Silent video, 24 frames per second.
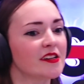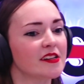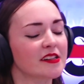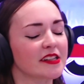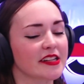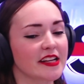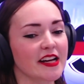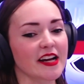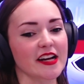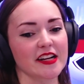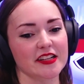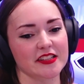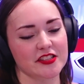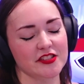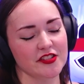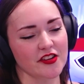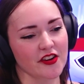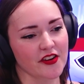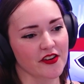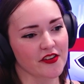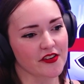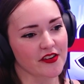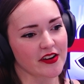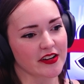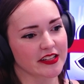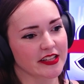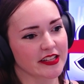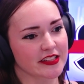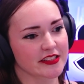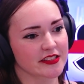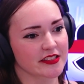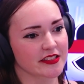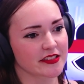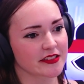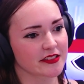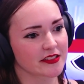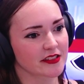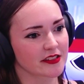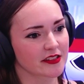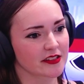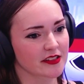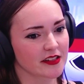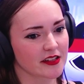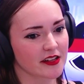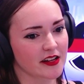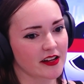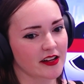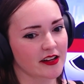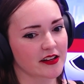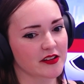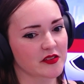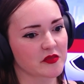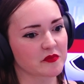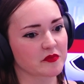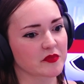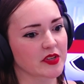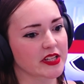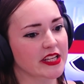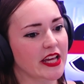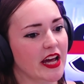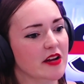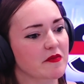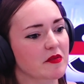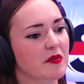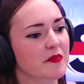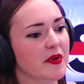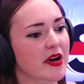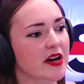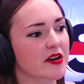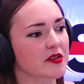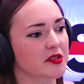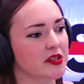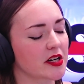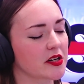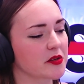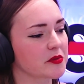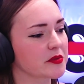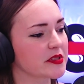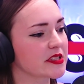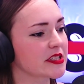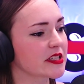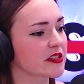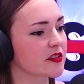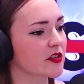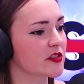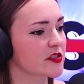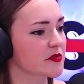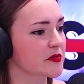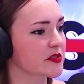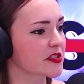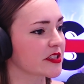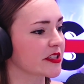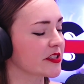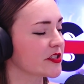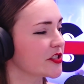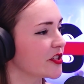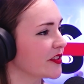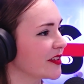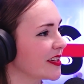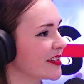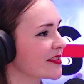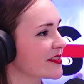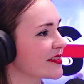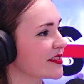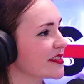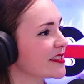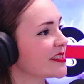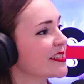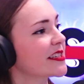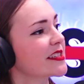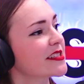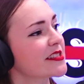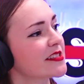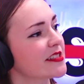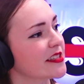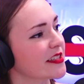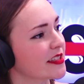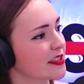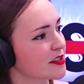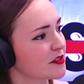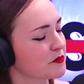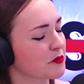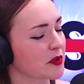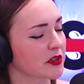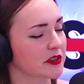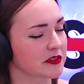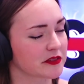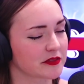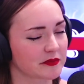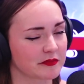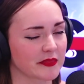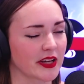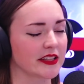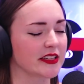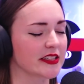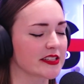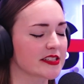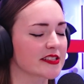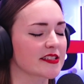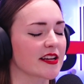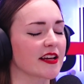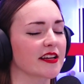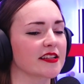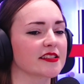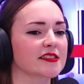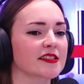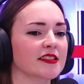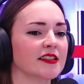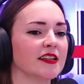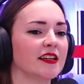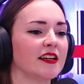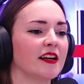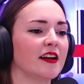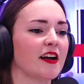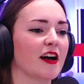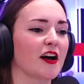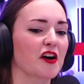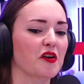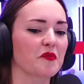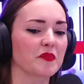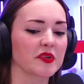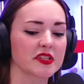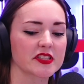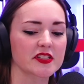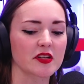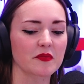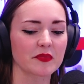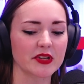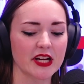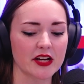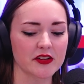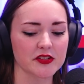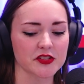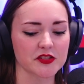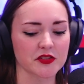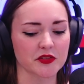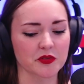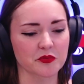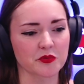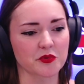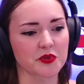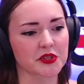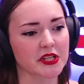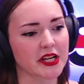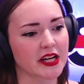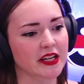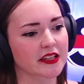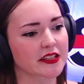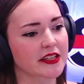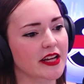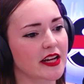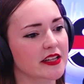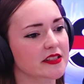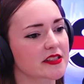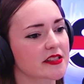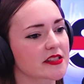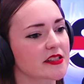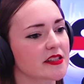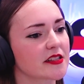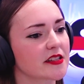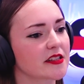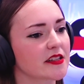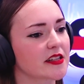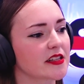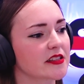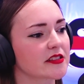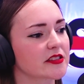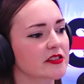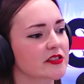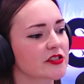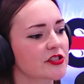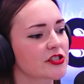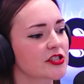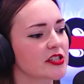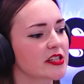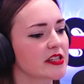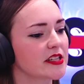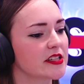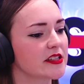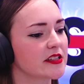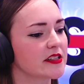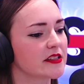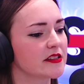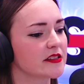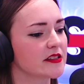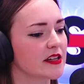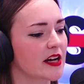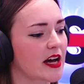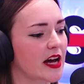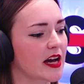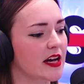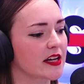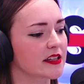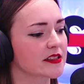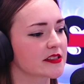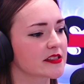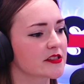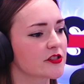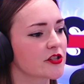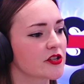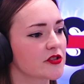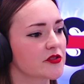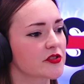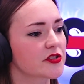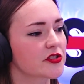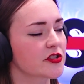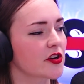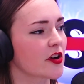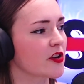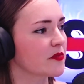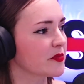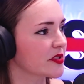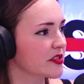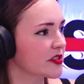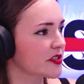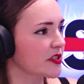Yeah, so Unhidden came about. I was in hospital in 2016, one of many stays. But somebody else on the ward had cancer, and she had 2 stomas.